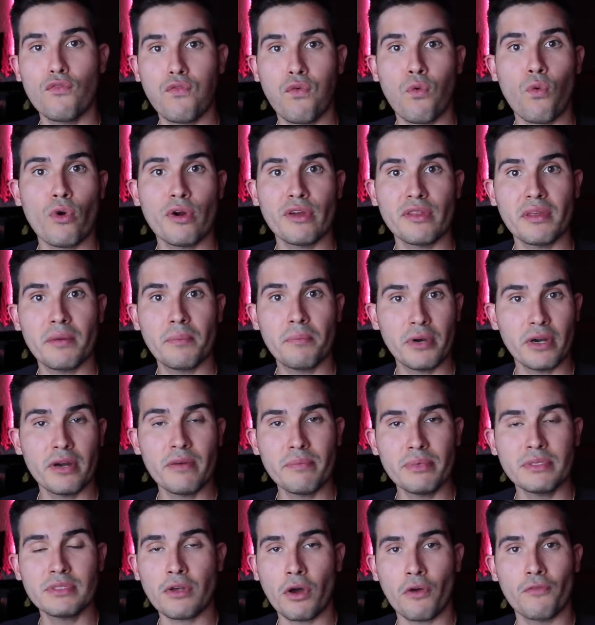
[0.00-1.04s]
for the
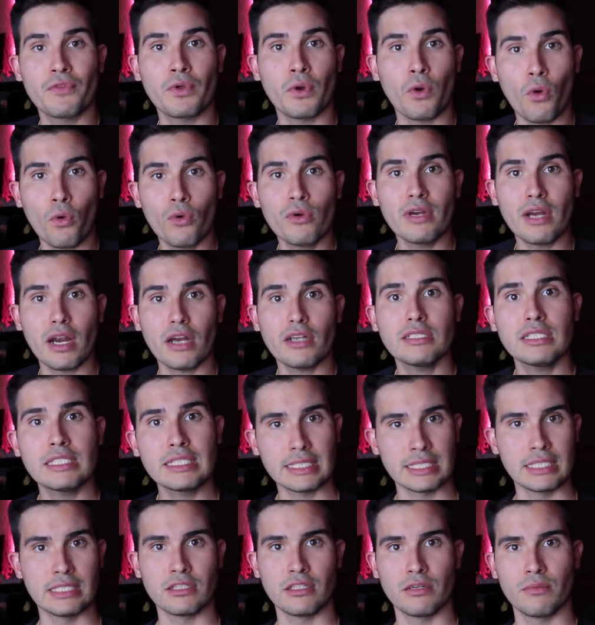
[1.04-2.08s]
purpose of their own
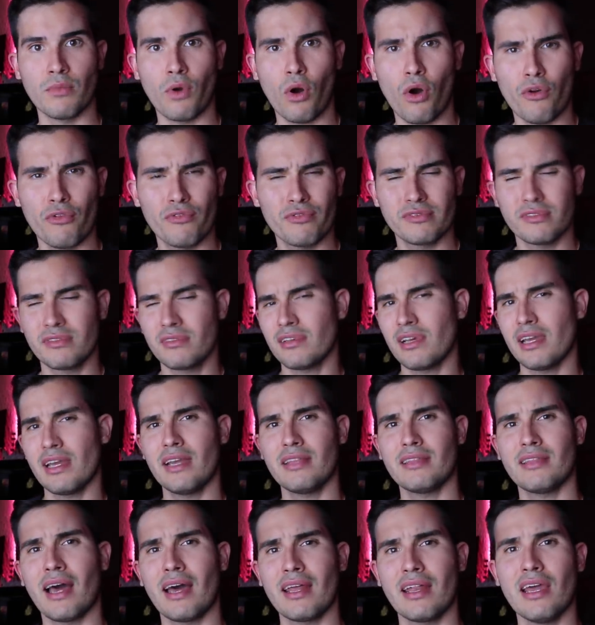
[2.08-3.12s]
narcissism of
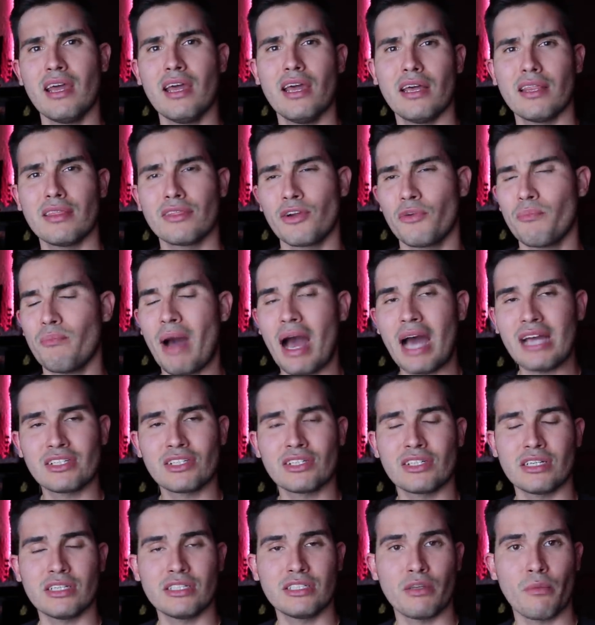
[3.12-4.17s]
saying that their
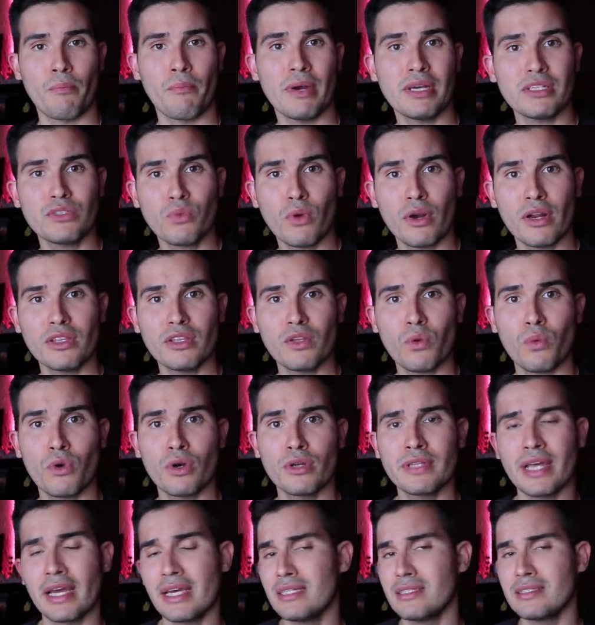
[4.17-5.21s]
pageant is the best one in the
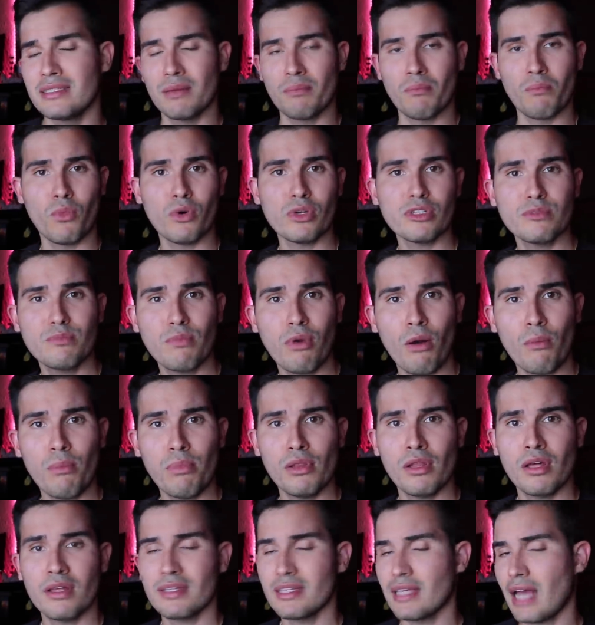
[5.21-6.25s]
world, that is the most
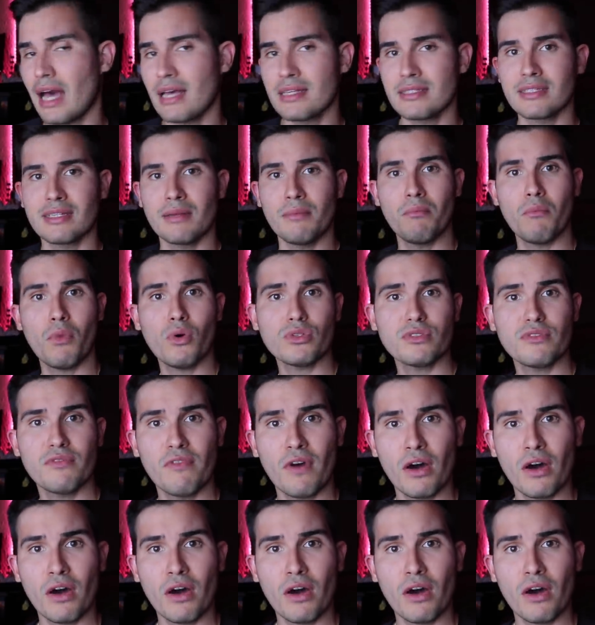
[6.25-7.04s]
popular, it has the most